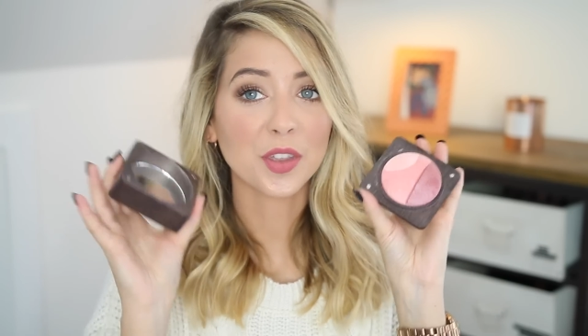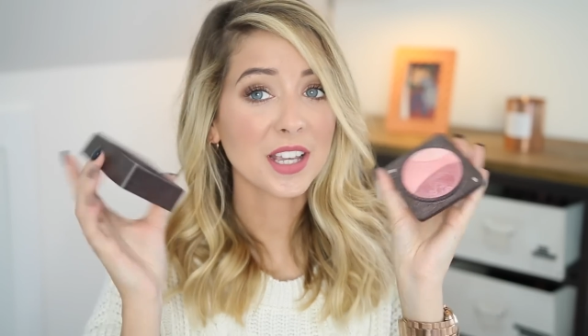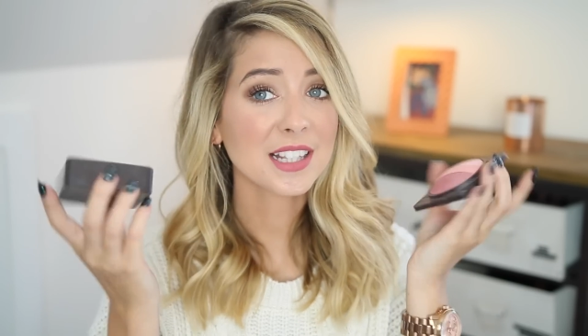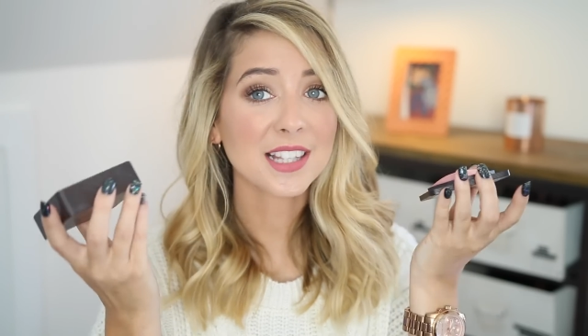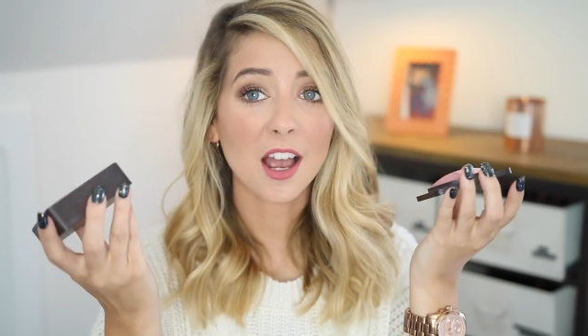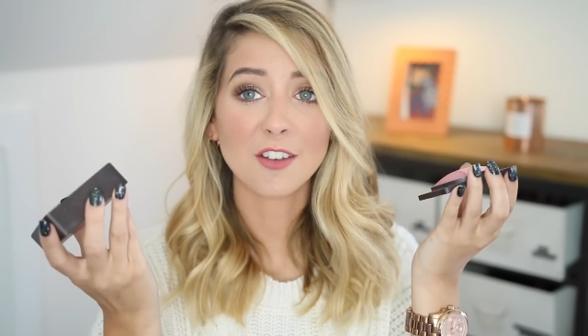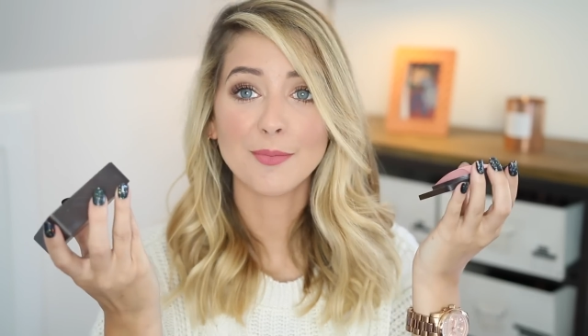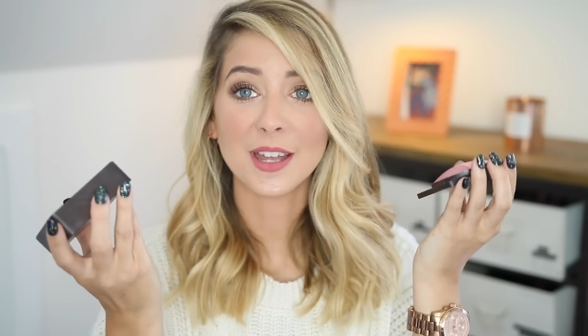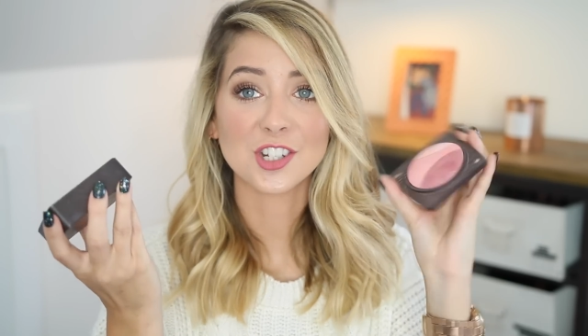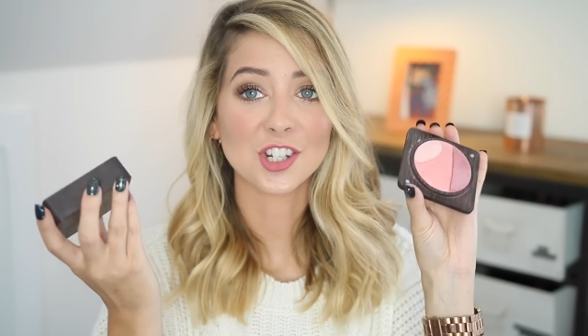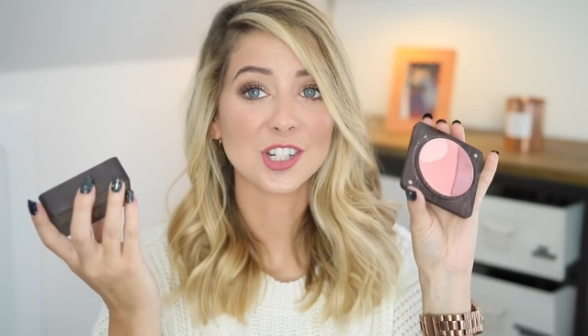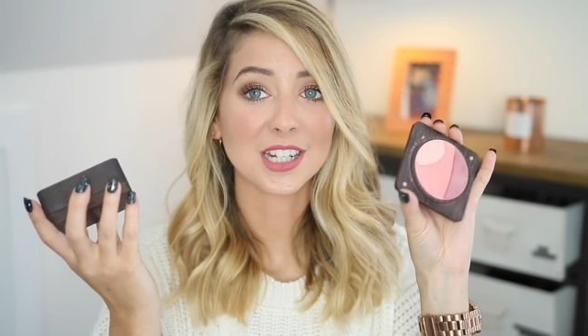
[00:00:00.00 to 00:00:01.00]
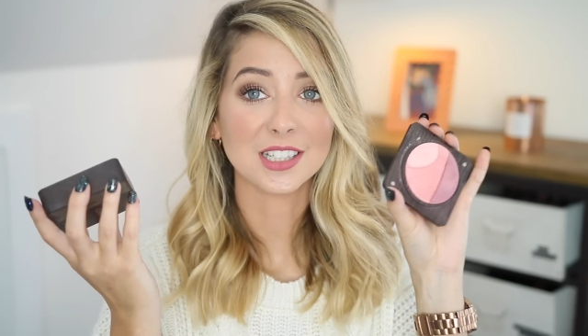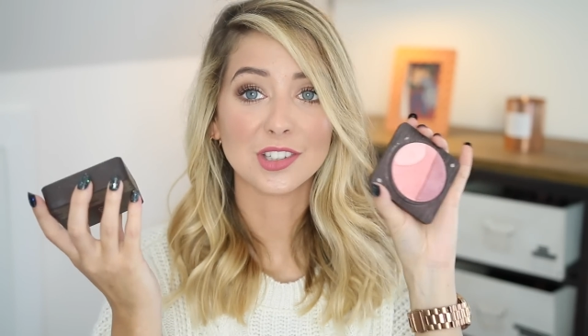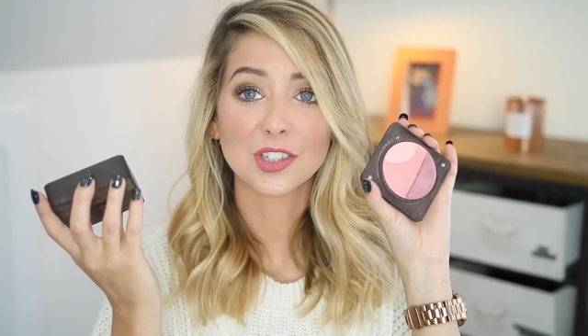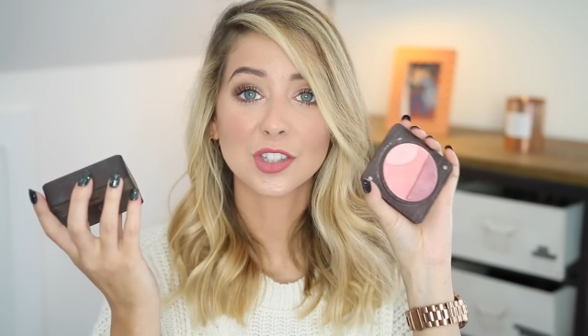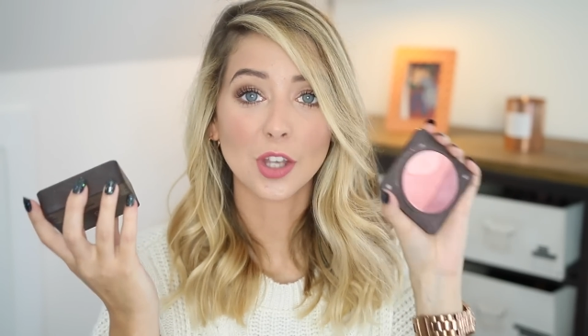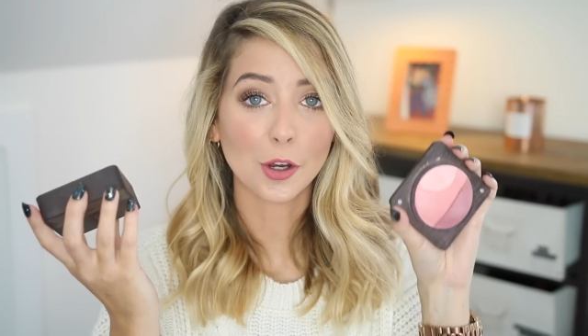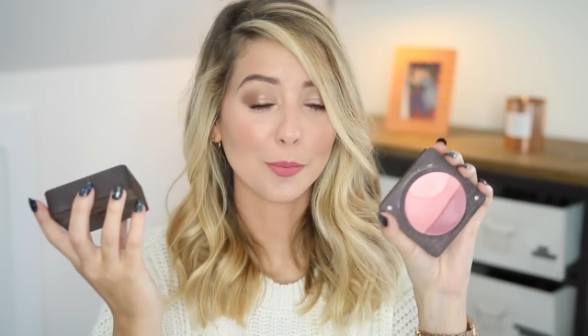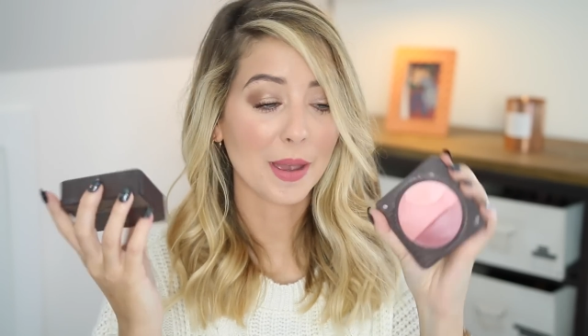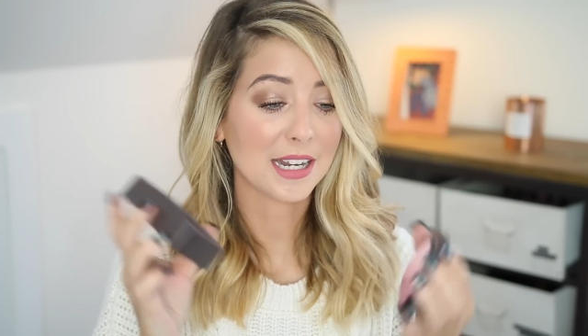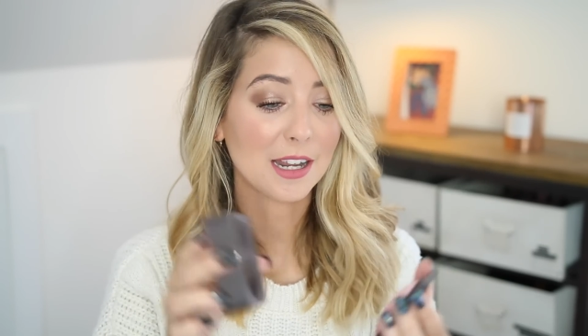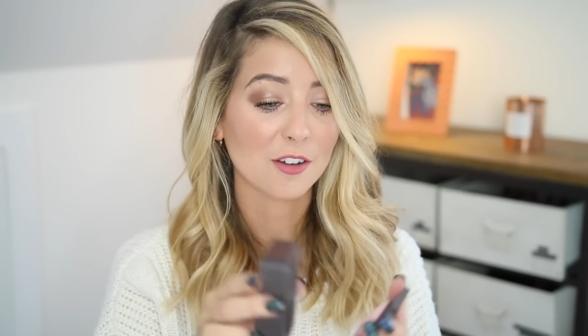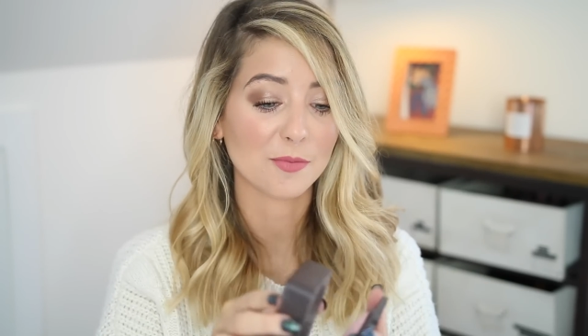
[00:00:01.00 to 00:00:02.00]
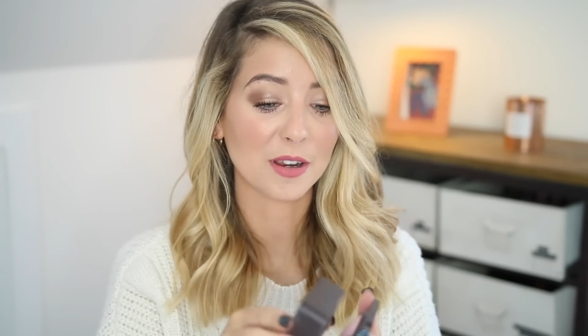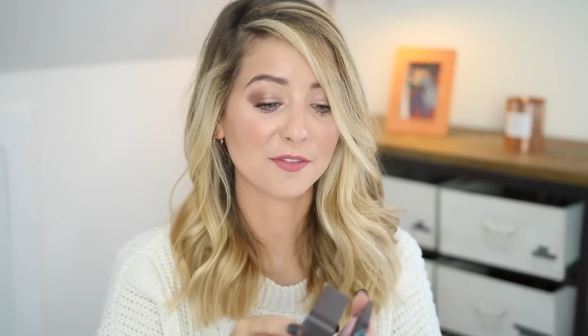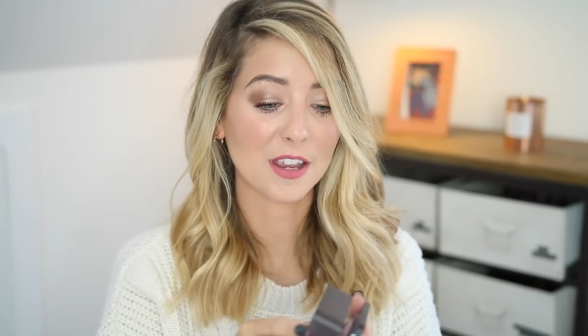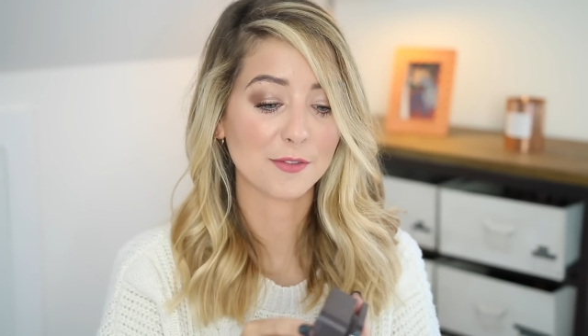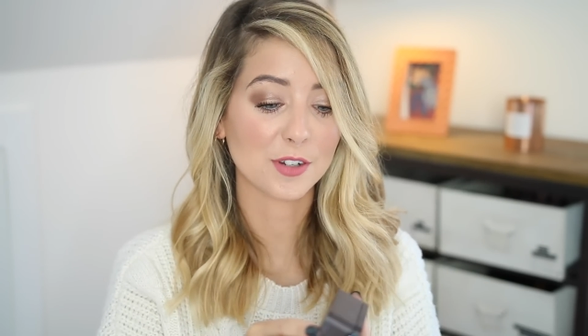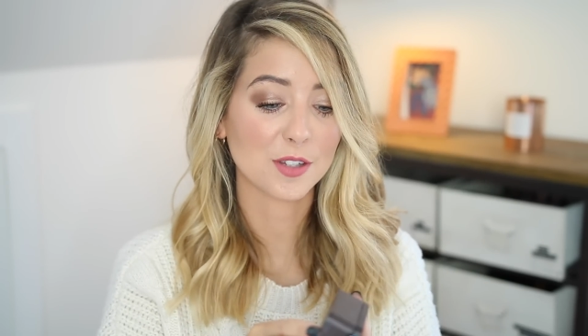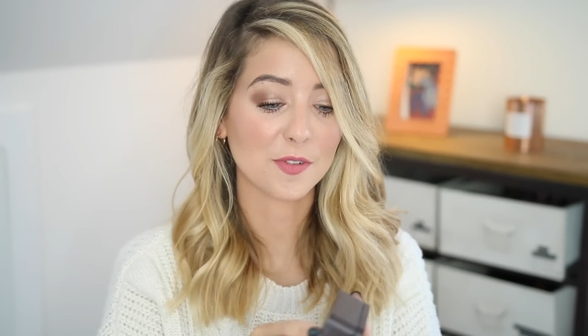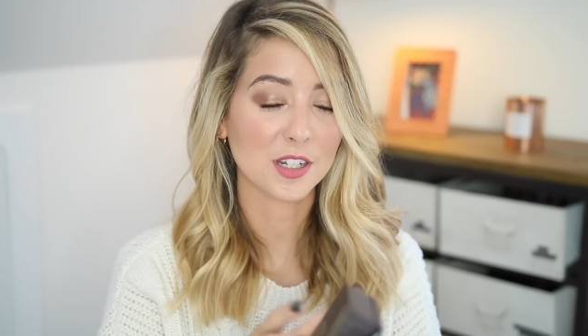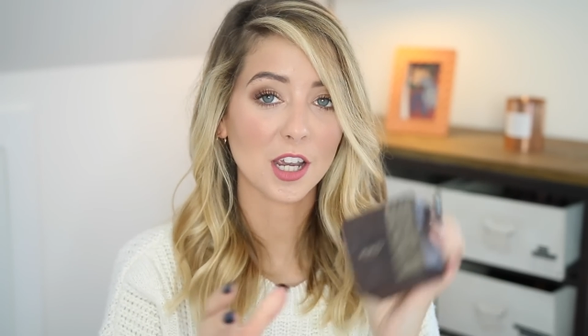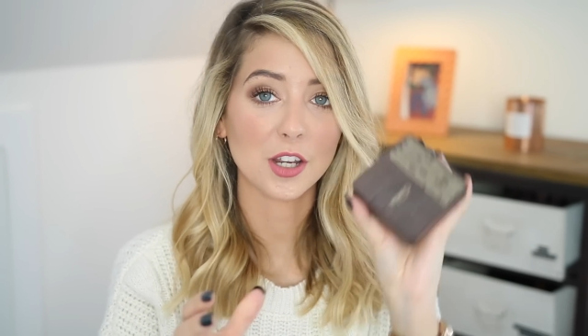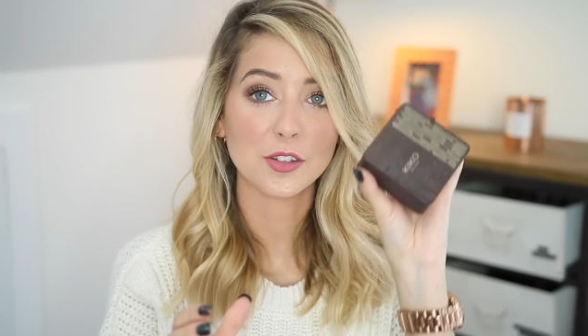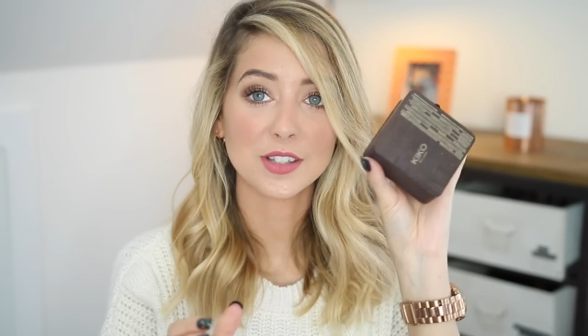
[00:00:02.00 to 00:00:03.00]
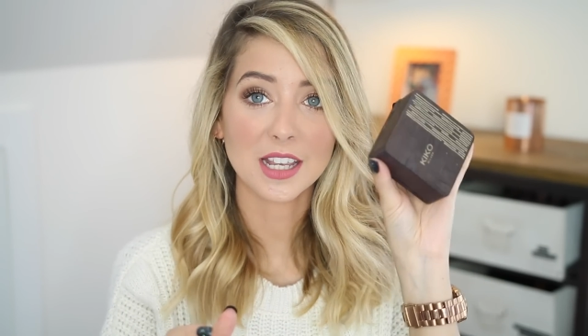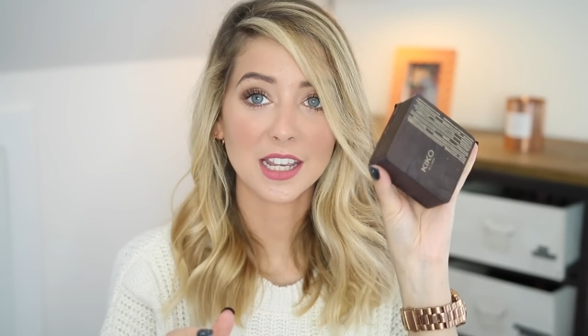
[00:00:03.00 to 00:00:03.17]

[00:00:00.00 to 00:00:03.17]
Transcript: This I've mentioned in so many of my favourites videos.